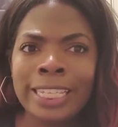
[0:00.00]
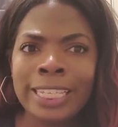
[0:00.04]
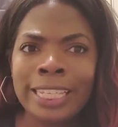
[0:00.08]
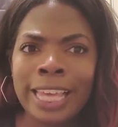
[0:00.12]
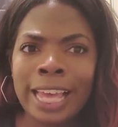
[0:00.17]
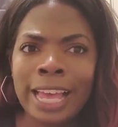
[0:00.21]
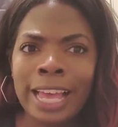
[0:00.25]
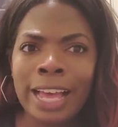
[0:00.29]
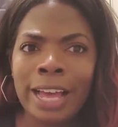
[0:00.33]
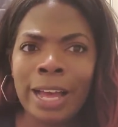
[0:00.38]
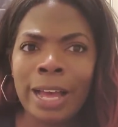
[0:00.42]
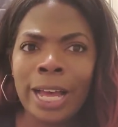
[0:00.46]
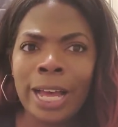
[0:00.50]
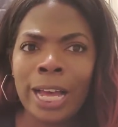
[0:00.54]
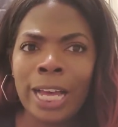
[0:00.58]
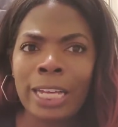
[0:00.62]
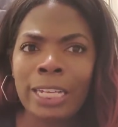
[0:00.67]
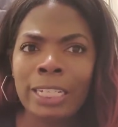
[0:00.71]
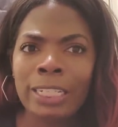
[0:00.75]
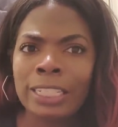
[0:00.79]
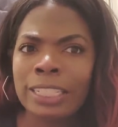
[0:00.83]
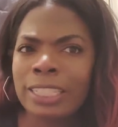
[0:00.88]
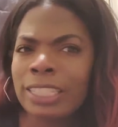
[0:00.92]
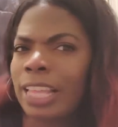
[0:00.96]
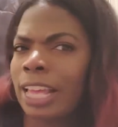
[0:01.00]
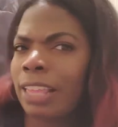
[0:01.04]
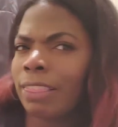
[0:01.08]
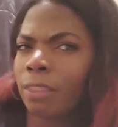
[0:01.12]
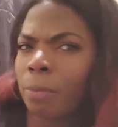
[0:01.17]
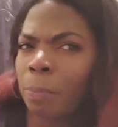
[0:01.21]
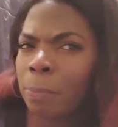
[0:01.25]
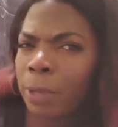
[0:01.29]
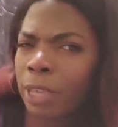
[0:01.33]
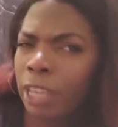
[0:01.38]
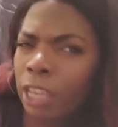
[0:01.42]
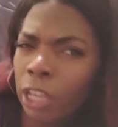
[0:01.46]
yeah, is that
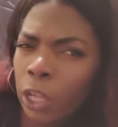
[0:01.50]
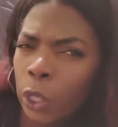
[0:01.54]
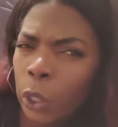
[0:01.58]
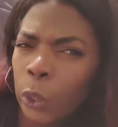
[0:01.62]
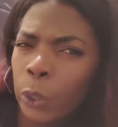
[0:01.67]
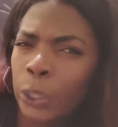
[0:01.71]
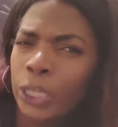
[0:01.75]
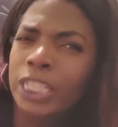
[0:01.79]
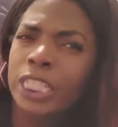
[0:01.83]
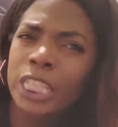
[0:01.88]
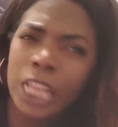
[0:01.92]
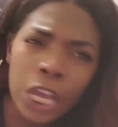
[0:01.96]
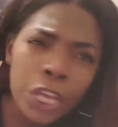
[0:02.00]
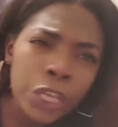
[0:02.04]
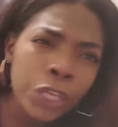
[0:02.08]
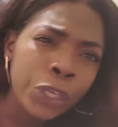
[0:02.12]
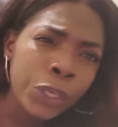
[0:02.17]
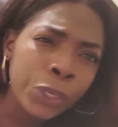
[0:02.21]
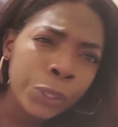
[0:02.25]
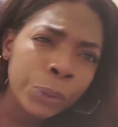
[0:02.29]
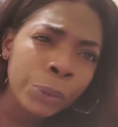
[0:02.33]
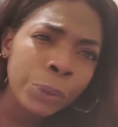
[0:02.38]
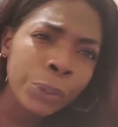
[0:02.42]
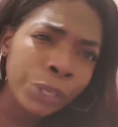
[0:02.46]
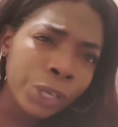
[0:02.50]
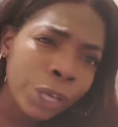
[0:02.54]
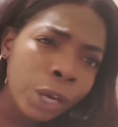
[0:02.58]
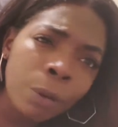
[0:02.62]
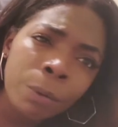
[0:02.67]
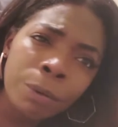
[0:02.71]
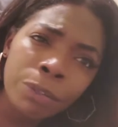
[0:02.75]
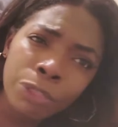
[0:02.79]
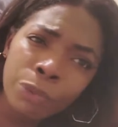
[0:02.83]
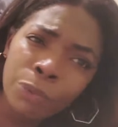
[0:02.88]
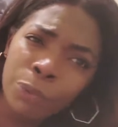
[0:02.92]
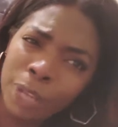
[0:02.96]
the pill? Is that you? Are you
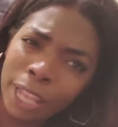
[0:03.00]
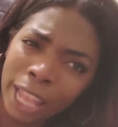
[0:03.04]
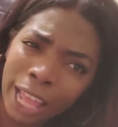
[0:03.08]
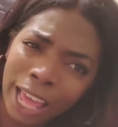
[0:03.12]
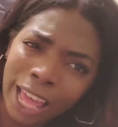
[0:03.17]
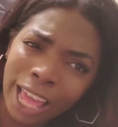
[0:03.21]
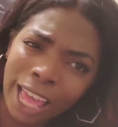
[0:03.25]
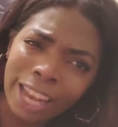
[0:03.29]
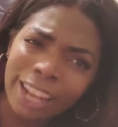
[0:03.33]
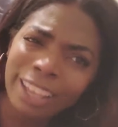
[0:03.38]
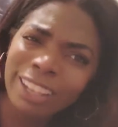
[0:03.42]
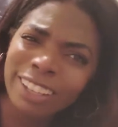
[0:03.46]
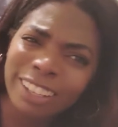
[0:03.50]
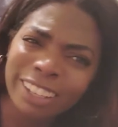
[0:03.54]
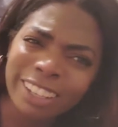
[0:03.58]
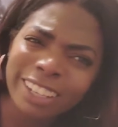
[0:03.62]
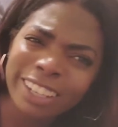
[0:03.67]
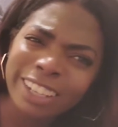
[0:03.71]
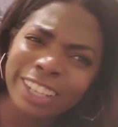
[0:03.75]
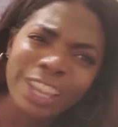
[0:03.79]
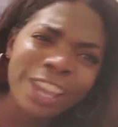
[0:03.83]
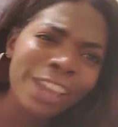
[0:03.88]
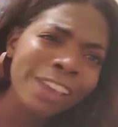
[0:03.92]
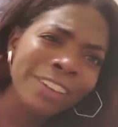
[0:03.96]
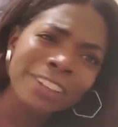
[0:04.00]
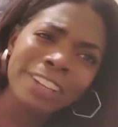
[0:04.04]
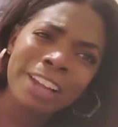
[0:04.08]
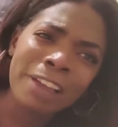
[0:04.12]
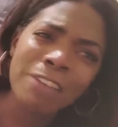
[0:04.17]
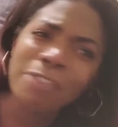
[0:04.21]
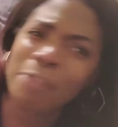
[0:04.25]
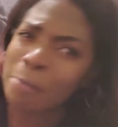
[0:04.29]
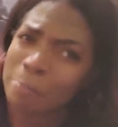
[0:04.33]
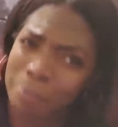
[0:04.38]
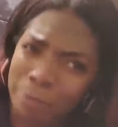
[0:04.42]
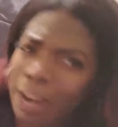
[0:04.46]
going through a lot? And
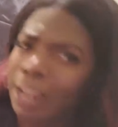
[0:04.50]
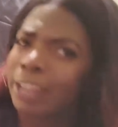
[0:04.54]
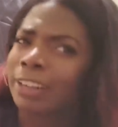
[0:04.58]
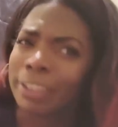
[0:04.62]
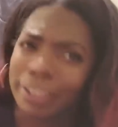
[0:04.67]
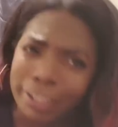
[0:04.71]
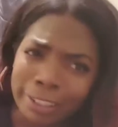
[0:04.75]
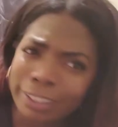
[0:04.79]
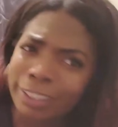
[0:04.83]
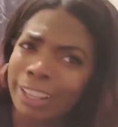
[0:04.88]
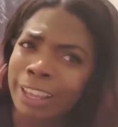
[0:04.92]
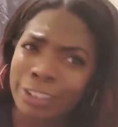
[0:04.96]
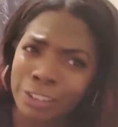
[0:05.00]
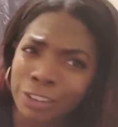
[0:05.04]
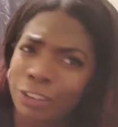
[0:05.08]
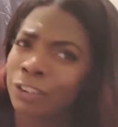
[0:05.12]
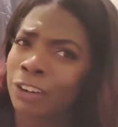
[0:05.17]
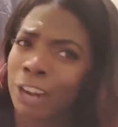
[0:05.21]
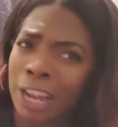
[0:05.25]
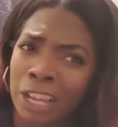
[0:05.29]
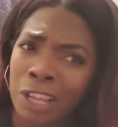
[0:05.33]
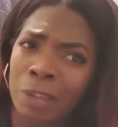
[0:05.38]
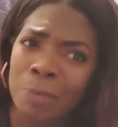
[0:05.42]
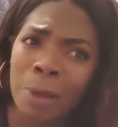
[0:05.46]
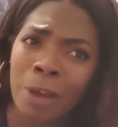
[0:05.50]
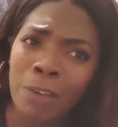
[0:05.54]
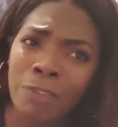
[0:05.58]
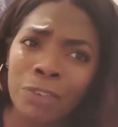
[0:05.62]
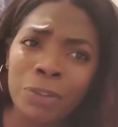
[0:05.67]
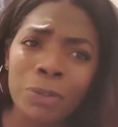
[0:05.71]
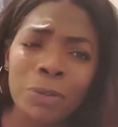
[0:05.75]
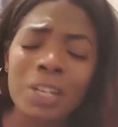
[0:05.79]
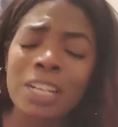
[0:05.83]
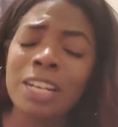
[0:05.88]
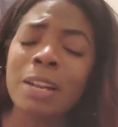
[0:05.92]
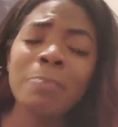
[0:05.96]
I feel pregnant and you're crying about
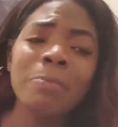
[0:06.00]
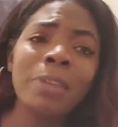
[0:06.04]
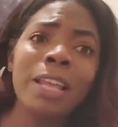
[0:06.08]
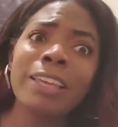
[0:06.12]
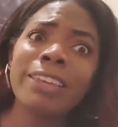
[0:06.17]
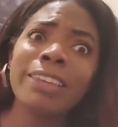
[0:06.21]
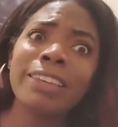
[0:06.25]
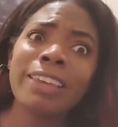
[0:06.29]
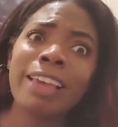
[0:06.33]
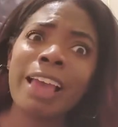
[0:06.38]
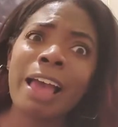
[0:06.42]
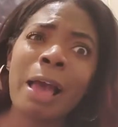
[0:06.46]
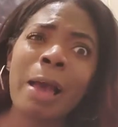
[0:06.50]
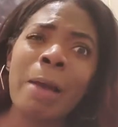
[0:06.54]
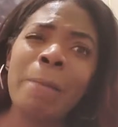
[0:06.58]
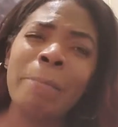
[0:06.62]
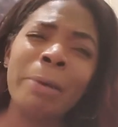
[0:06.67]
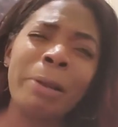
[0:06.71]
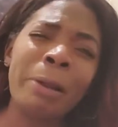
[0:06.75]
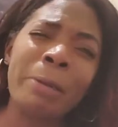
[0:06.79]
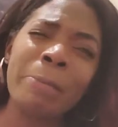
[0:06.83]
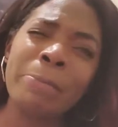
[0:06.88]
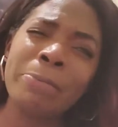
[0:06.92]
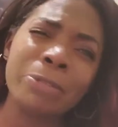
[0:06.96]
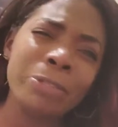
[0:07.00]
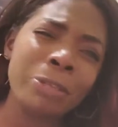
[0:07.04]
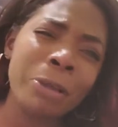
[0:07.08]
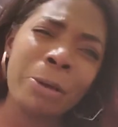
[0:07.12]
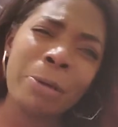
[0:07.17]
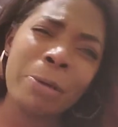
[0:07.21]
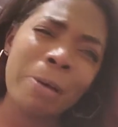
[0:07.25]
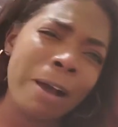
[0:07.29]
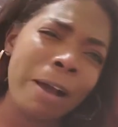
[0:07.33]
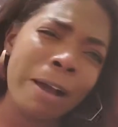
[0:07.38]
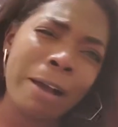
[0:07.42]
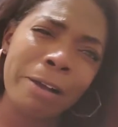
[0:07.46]
food, and I'm like, yeah, but I'm
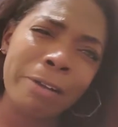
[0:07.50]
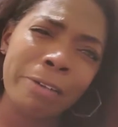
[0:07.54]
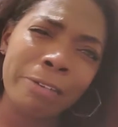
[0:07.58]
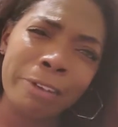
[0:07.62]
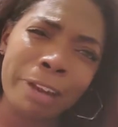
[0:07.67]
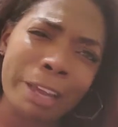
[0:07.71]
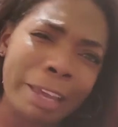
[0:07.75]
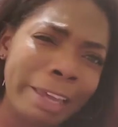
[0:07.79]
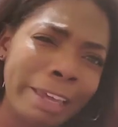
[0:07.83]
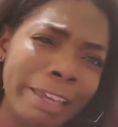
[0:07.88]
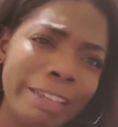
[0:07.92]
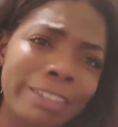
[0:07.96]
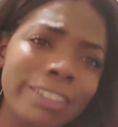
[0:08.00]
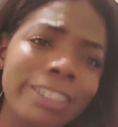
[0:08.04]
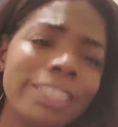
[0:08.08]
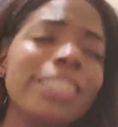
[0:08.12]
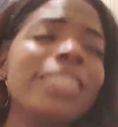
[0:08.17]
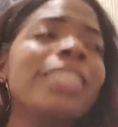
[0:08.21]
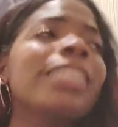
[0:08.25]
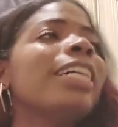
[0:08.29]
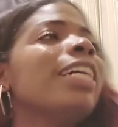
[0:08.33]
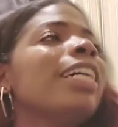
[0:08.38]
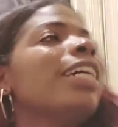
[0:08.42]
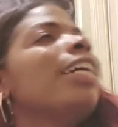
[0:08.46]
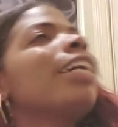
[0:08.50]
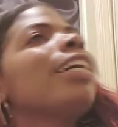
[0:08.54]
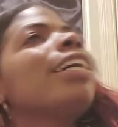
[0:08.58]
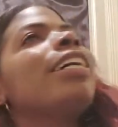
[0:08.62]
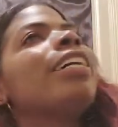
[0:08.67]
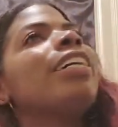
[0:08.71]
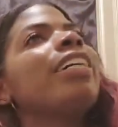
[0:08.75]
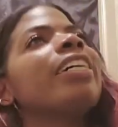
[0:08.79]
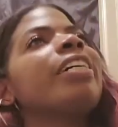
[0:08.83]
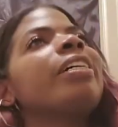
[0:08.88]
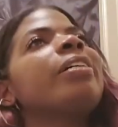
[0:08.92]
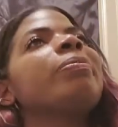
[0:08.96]
so
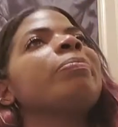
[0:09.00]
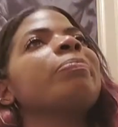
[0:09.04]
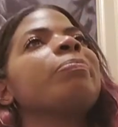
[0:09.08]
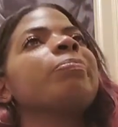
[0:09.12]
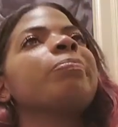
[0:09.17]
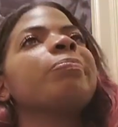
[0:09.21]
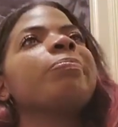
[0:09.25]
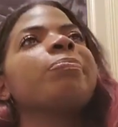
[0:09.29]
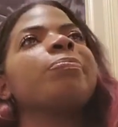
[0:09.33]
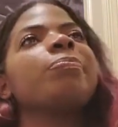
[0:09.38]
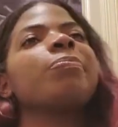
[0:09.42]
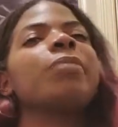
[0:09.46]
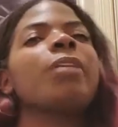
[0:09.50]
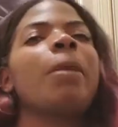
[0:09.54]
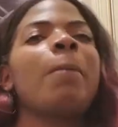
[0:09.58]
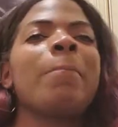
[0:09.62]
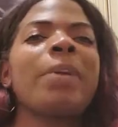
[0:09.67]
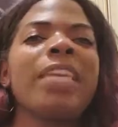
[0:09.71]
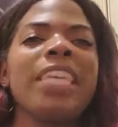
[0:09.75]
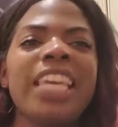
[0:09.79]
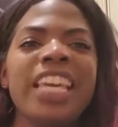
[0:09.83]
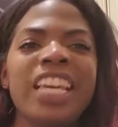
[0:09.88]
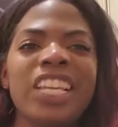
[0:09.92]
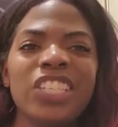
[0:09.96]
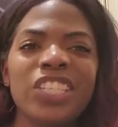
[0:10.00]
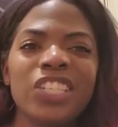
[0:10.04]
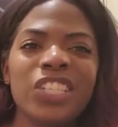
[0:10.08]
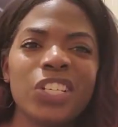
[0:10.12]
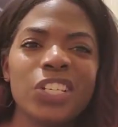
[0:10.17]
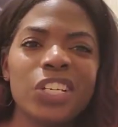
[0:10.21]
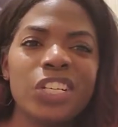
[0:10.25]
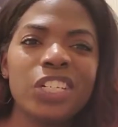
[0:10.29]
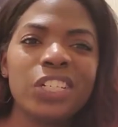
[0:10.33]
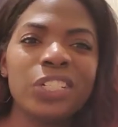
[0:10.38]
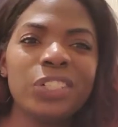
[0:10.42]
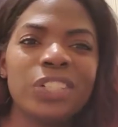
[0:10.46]
hungry. But yeah,
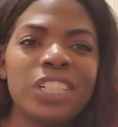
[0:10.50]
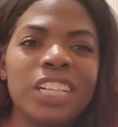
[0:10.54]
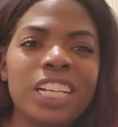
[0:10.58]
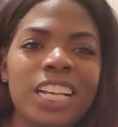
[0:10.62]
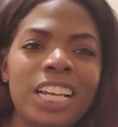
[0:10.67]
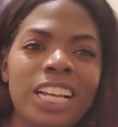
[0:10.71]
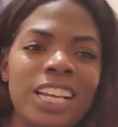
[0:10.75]
so